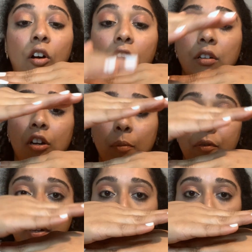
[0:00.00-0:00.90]
on top
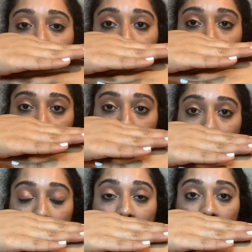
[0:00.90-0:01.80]
of that if you have your
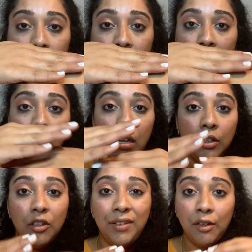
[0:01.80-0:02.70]
powder,
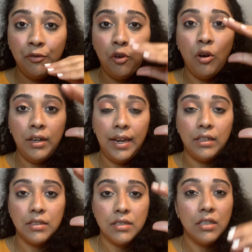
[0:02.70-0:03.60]
you have like 4
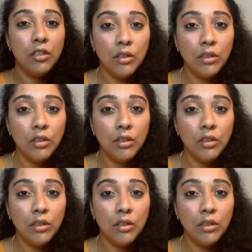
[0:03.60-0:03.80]
layers.